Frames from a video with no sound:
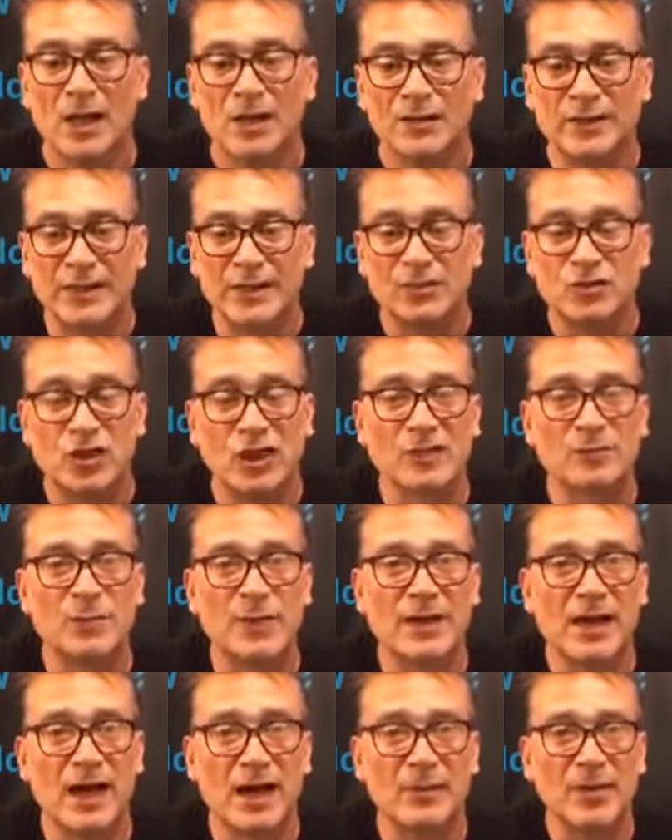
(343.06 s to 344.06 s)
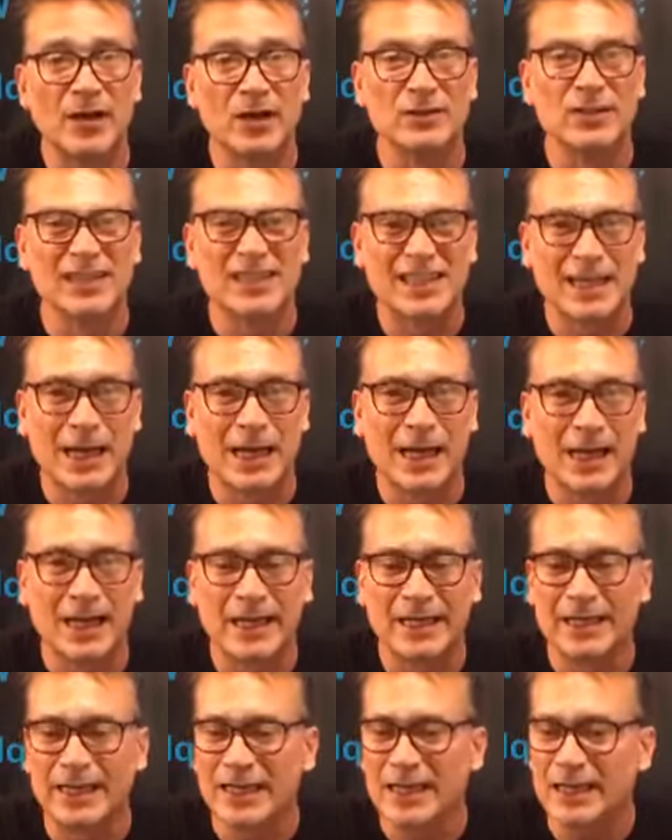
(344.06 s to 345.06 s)
The adjustment knob here on the
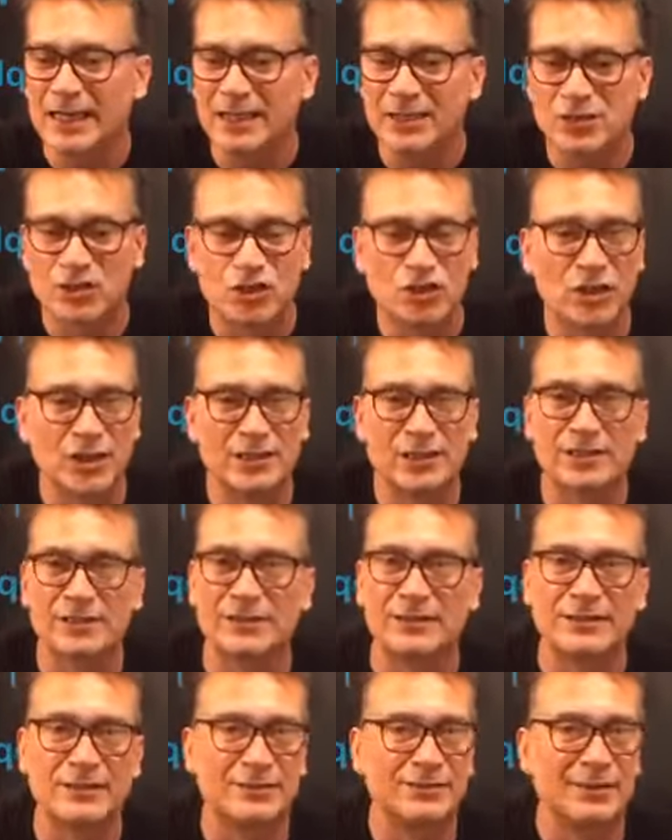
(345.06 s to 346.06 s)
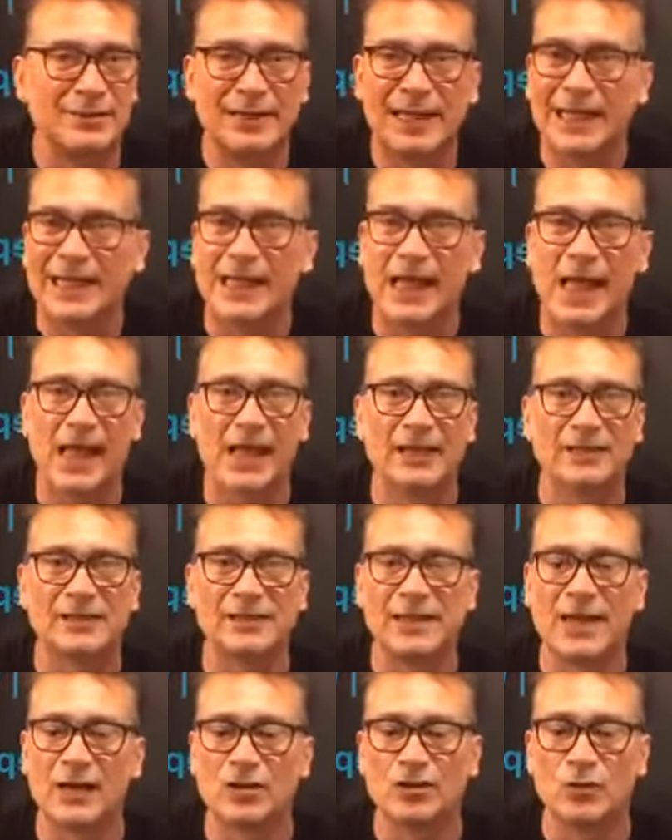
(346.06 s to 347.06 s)
side is just in case
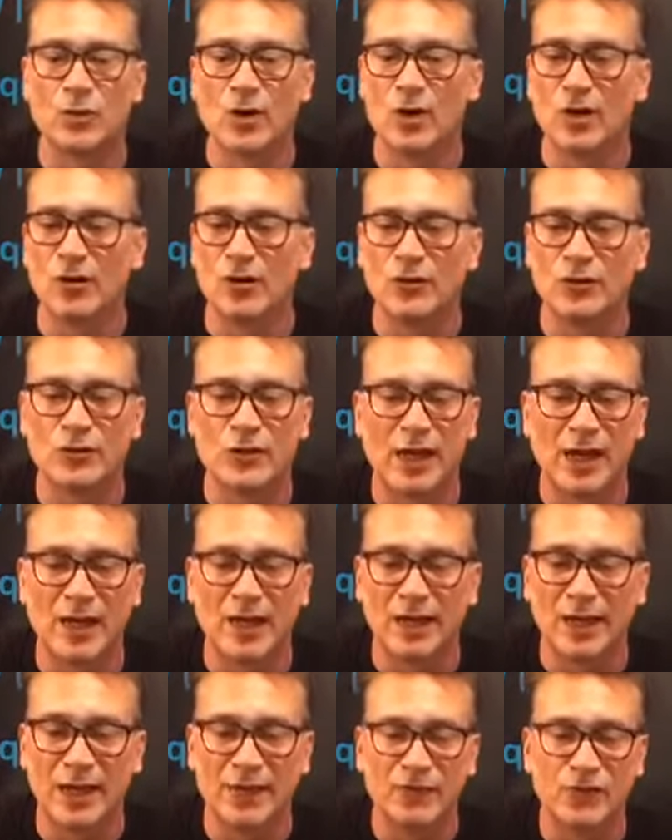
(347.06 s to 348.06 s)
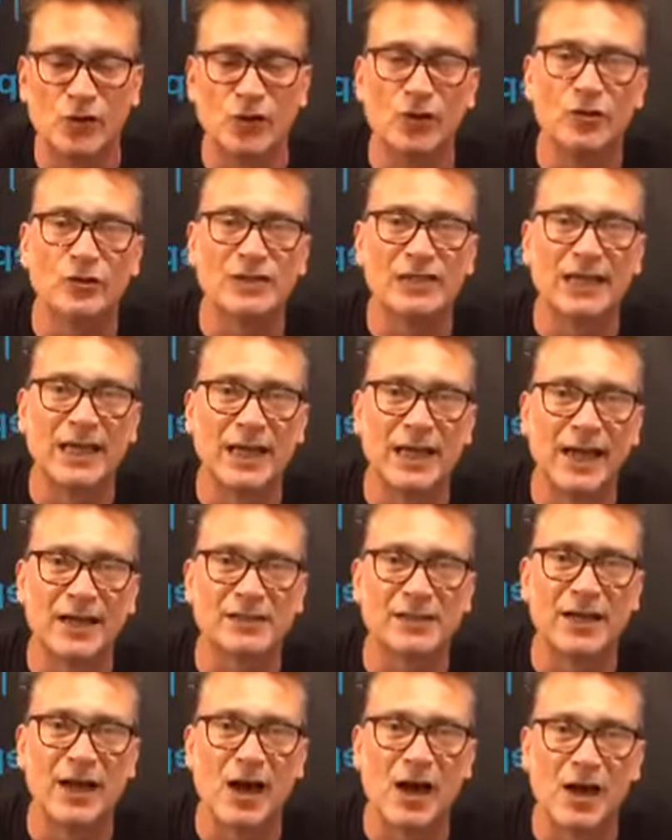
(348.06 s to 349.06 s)
down the road, if you're using it
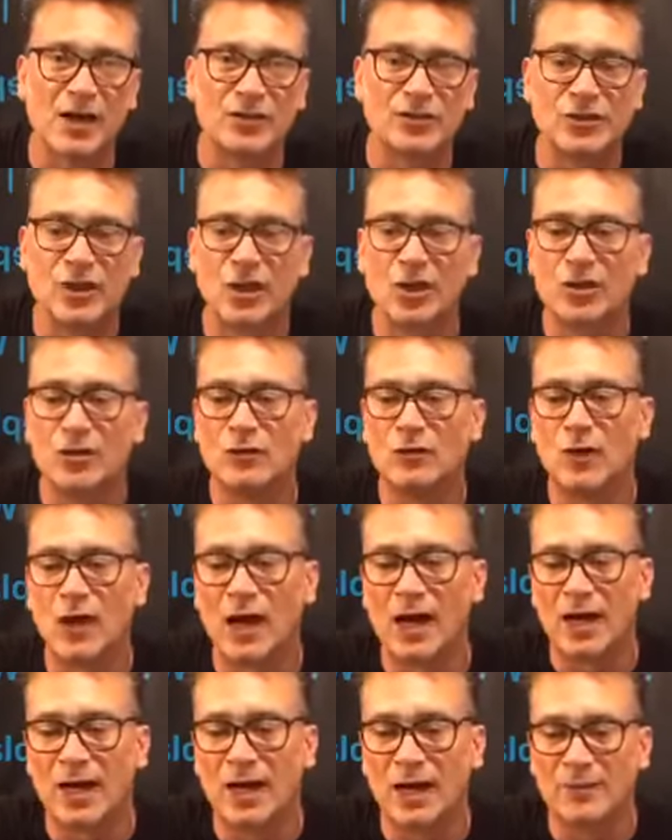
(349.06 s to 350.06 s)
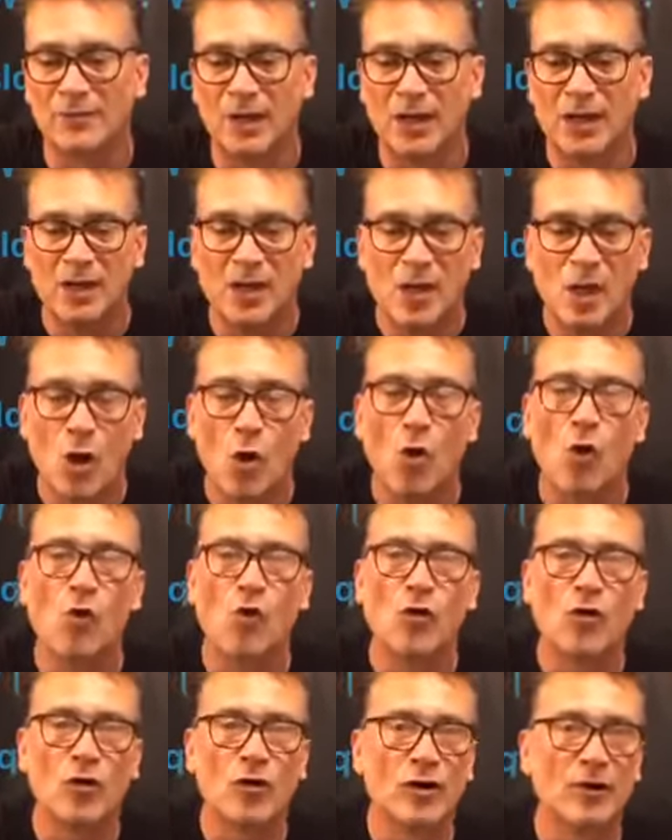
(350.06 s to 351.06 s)
as an octo,
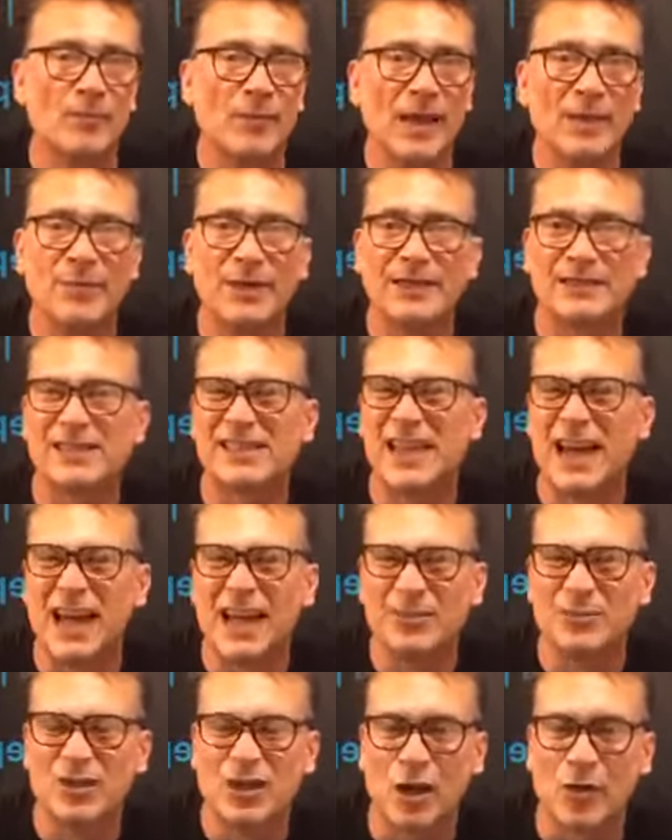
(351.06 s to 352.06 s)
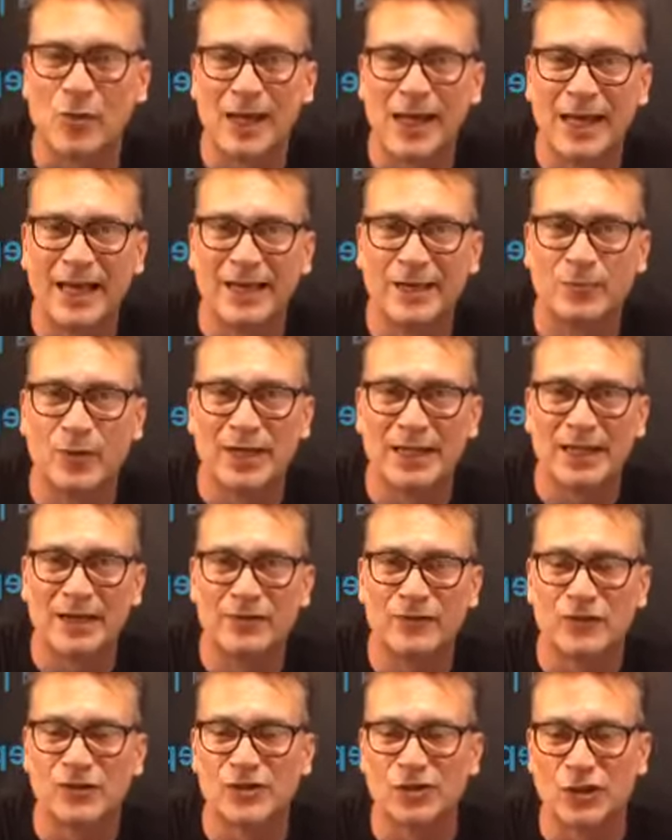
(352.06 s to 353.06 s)
or maybe it's time to go ahead and bring it
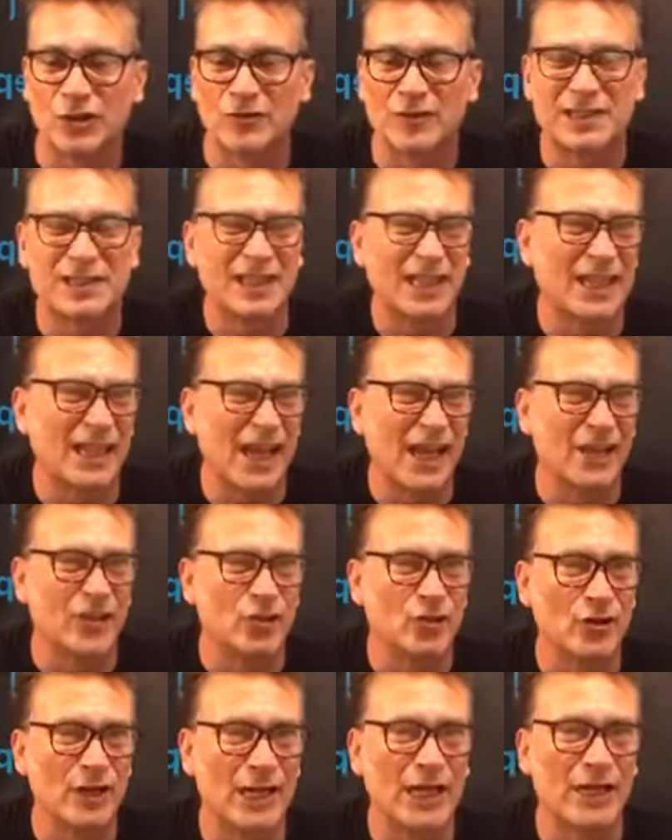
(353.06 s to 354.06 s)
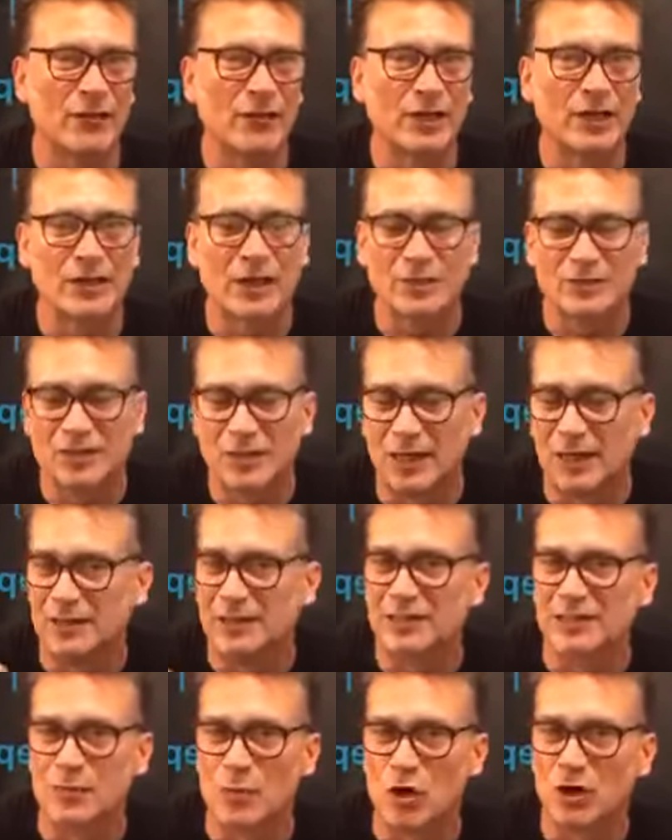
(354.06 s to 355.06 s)
in for servicing and you're hearing a
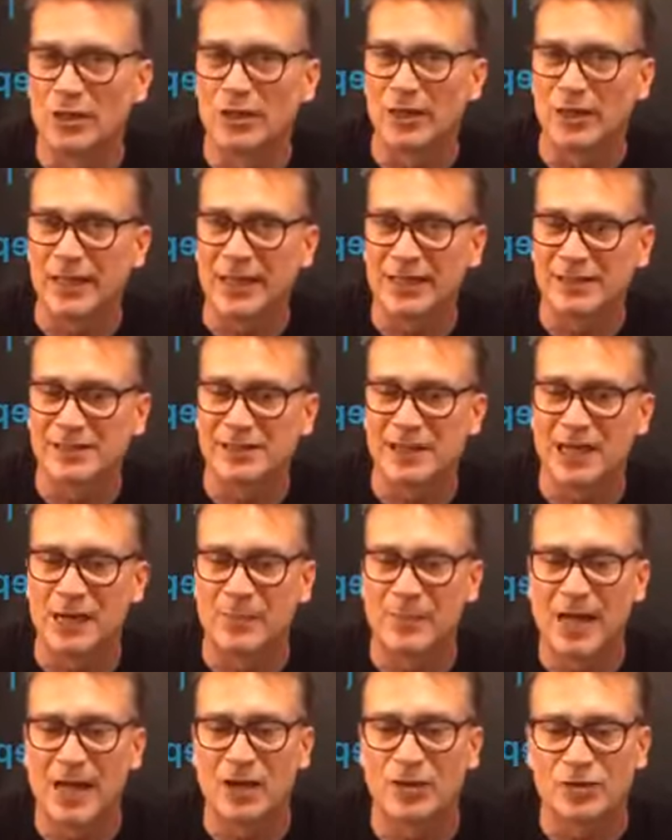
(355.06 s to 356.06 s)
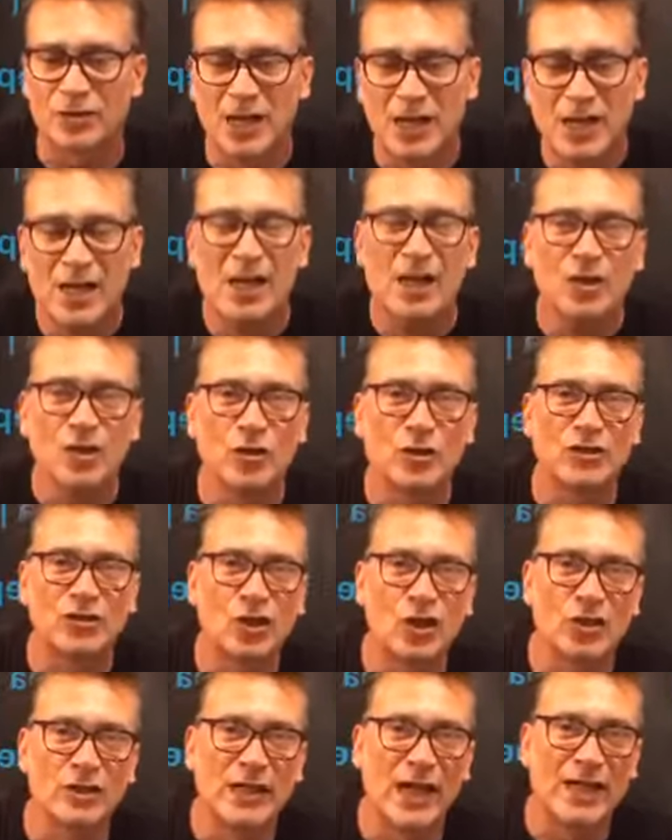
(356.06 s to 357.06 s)
small little hiss come out, you can
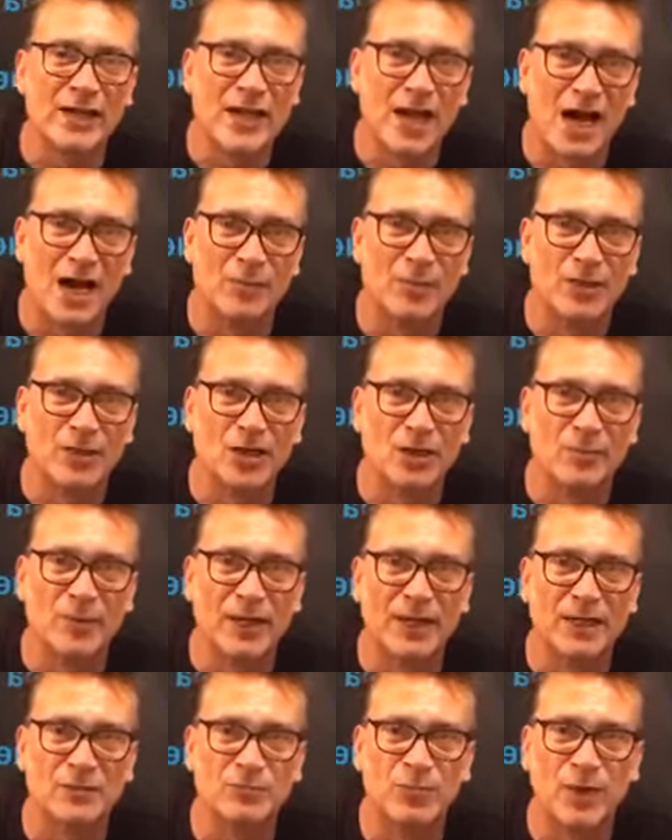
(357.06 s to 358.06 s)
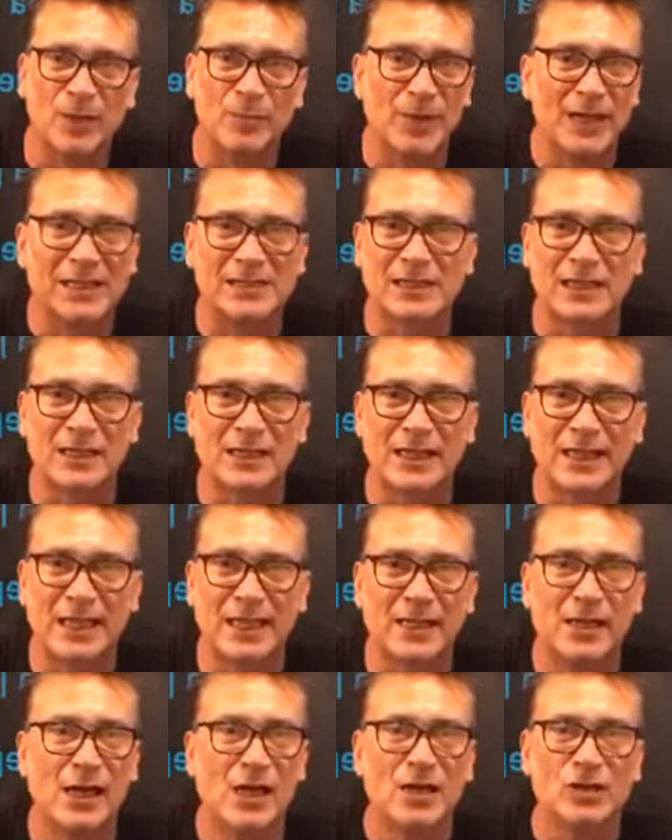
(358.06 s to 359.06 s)
turn that knob a little bit. But
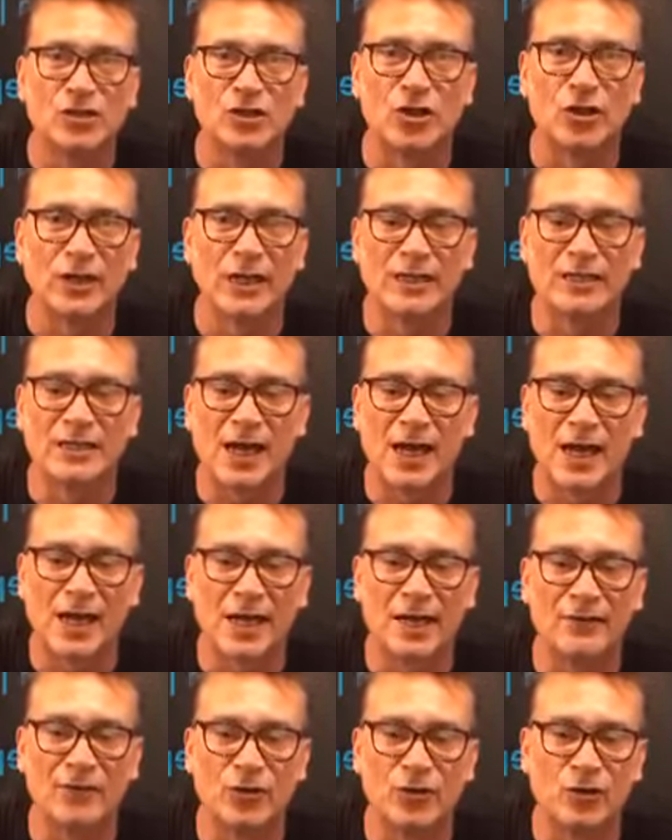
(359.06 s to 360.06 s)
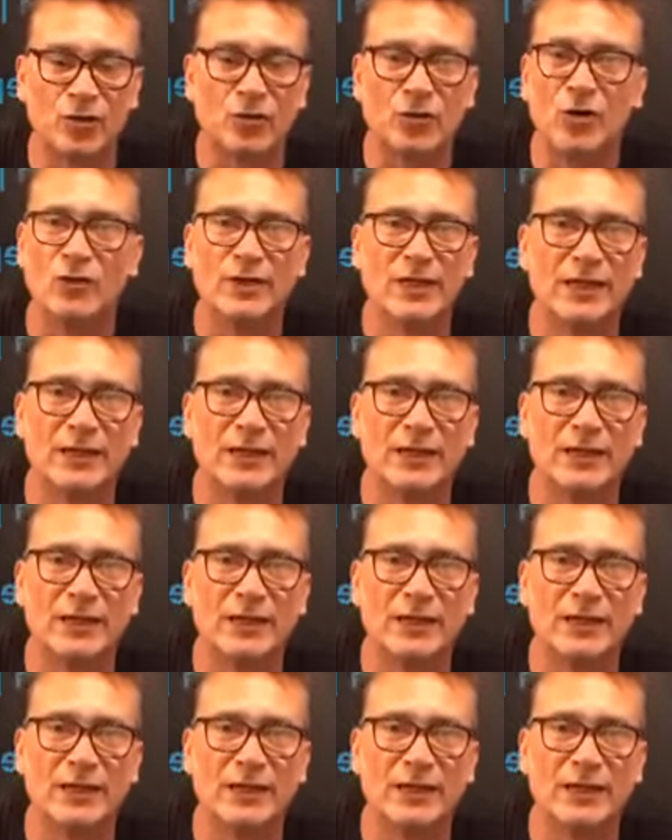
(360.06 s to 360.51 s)
basically, during a dive, you don't need